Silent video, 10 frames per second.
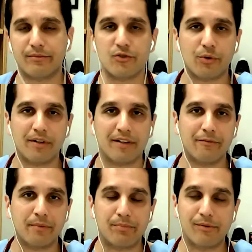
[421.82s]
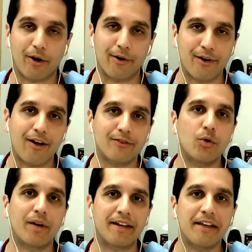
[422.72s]
majority of people are not
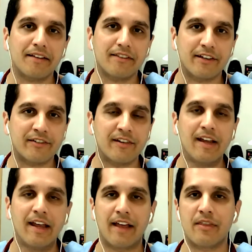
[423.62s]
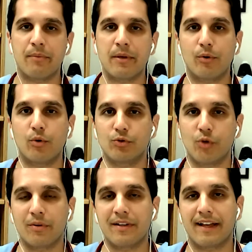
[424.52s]
going to get this, and the people who
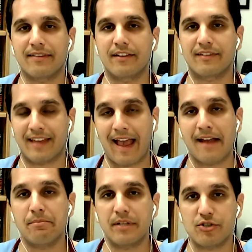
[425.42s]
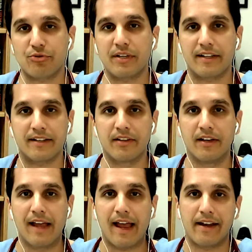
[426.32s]
don't get this can be treated
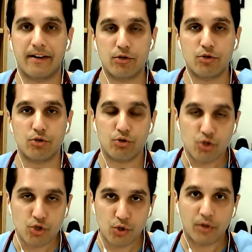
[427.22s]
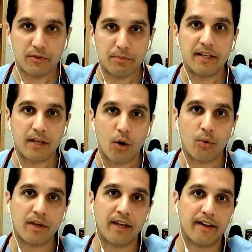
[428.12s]
and should be
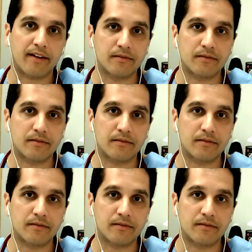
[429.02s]
okay.